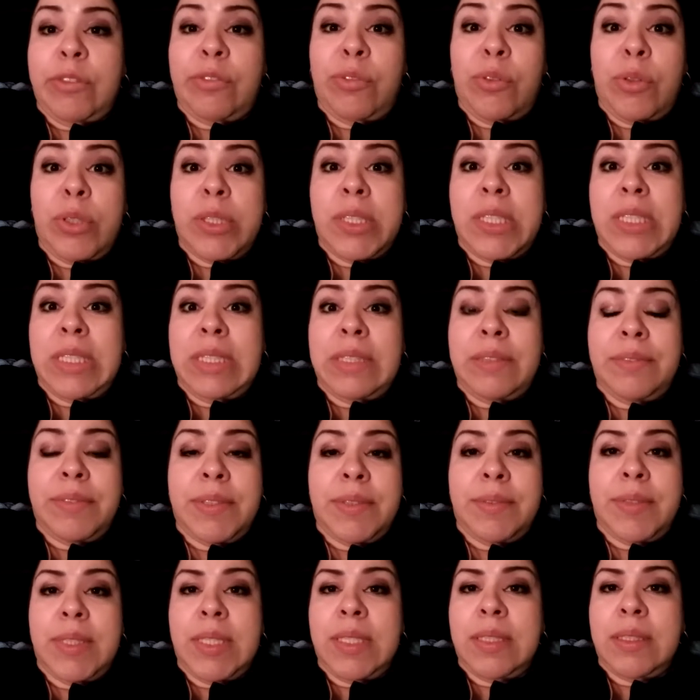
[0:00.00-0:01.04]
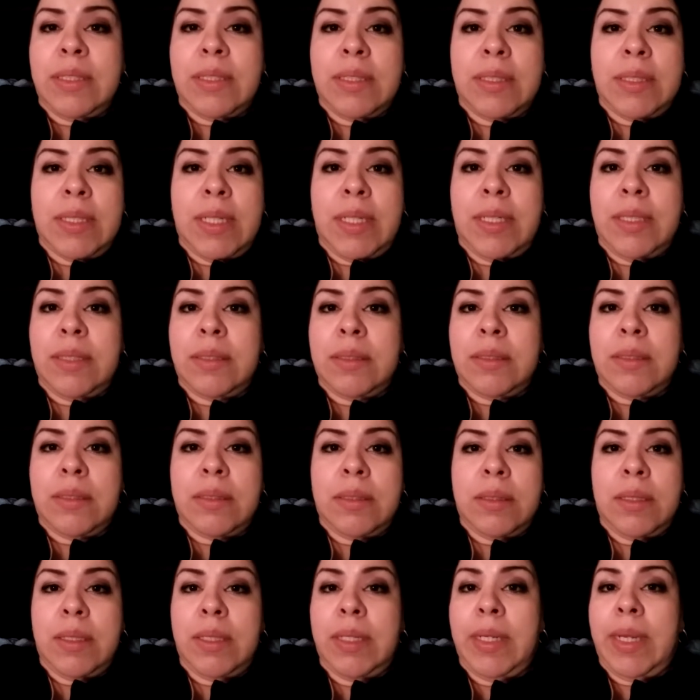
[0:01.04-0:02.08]
14, 15
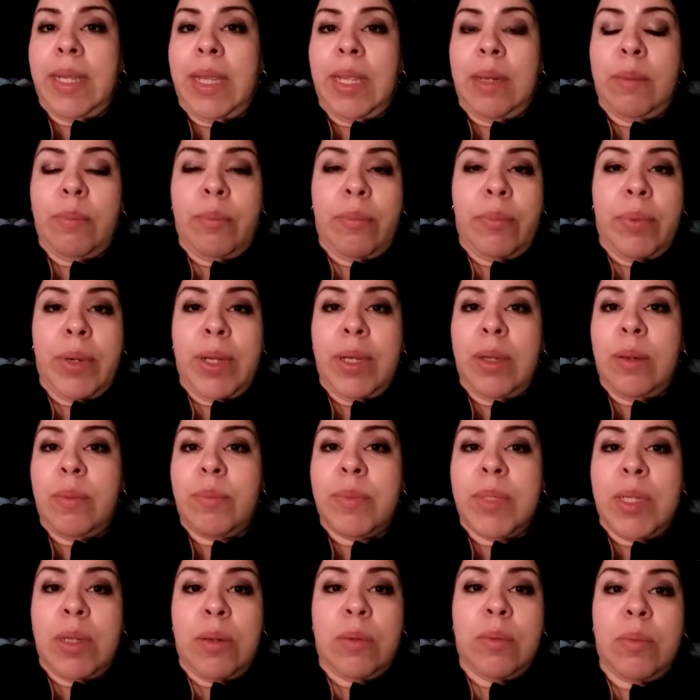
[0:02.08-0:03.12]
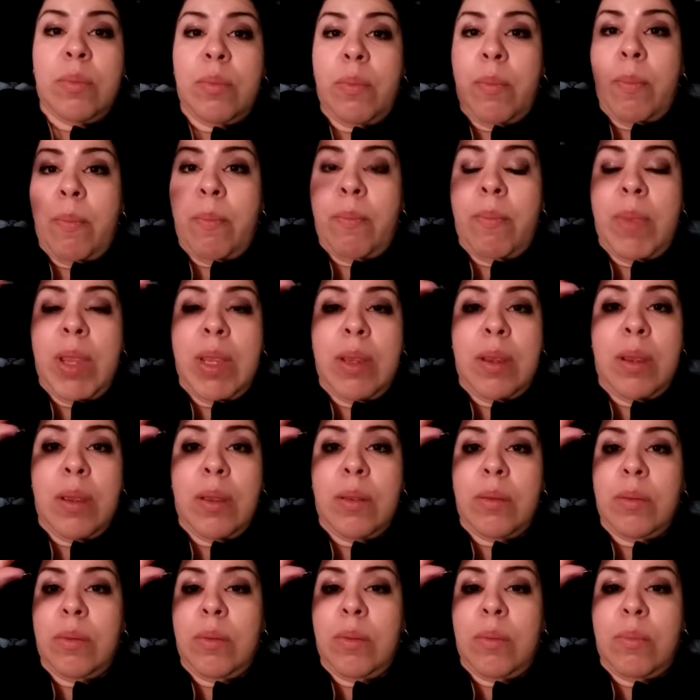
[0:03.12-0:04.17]
designs. And again, break them down. Make
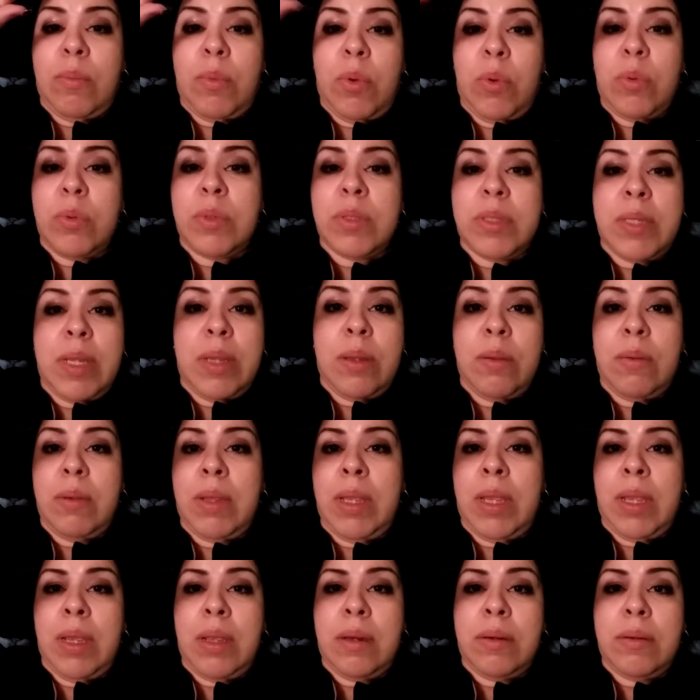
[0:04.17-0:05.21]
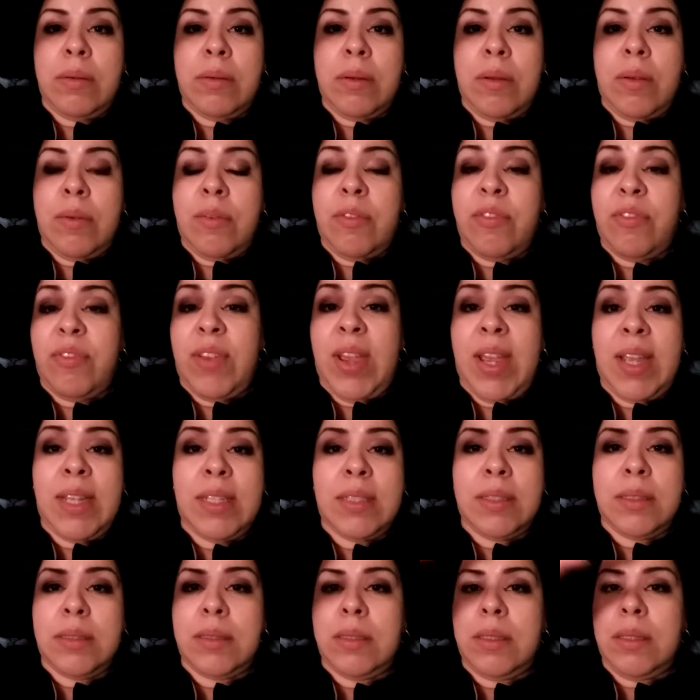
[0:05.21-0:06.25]
the most that you can
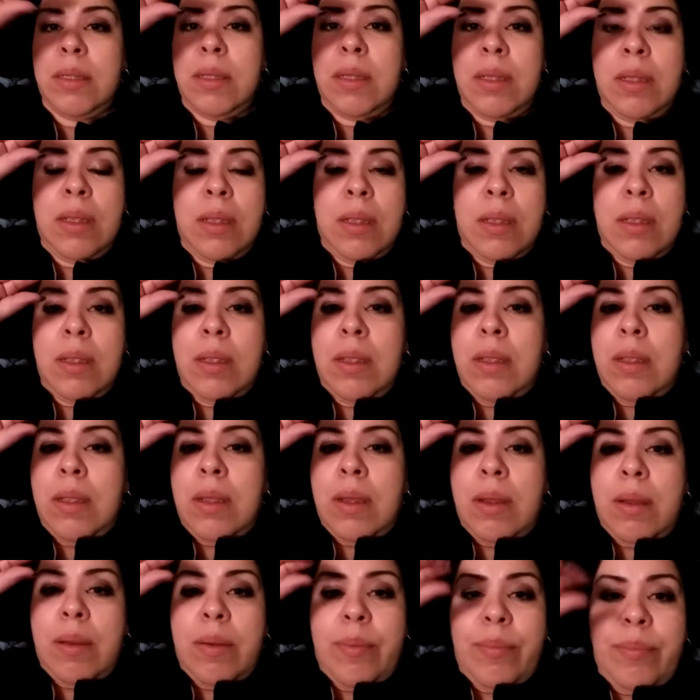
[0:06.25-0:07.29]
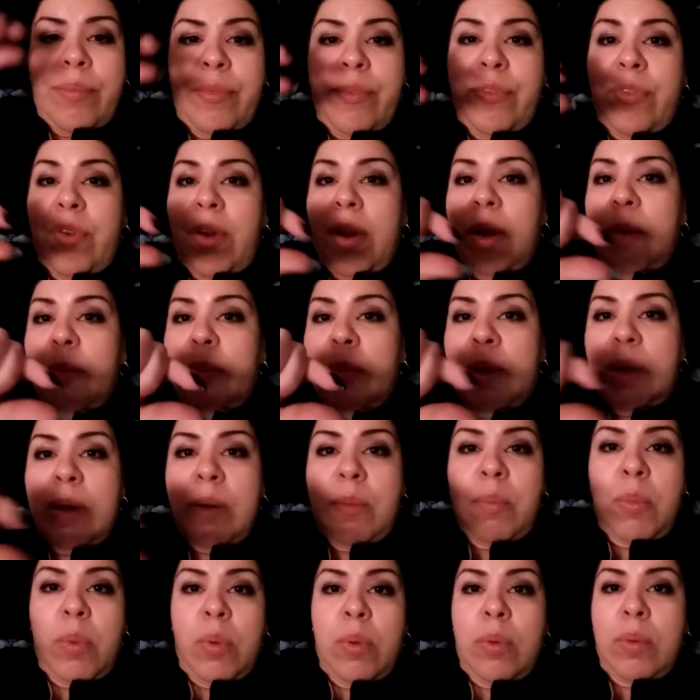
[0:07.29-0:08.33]
fast. Very
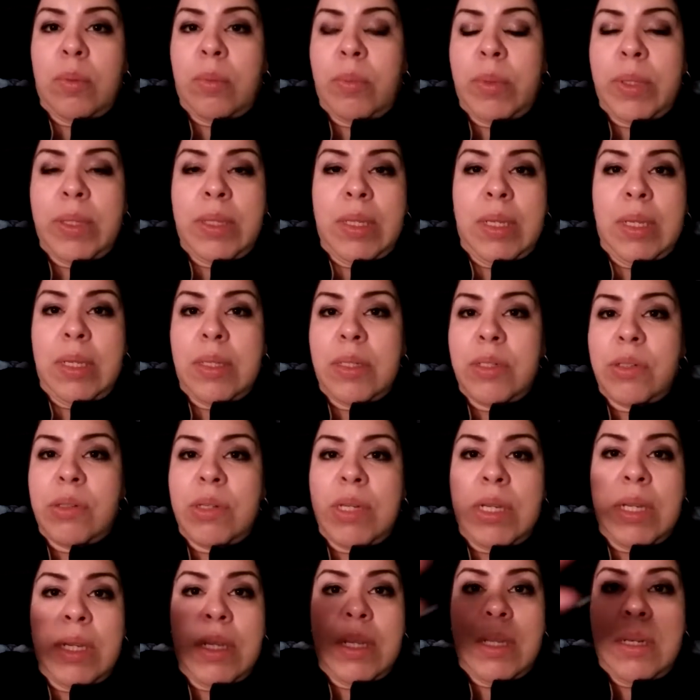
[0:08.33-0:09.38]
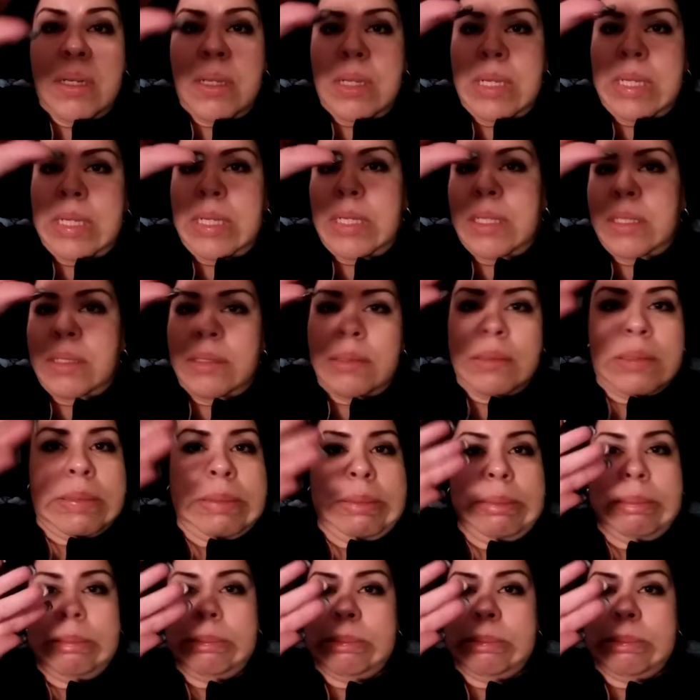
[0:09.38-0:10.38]
minimal with the intricate, and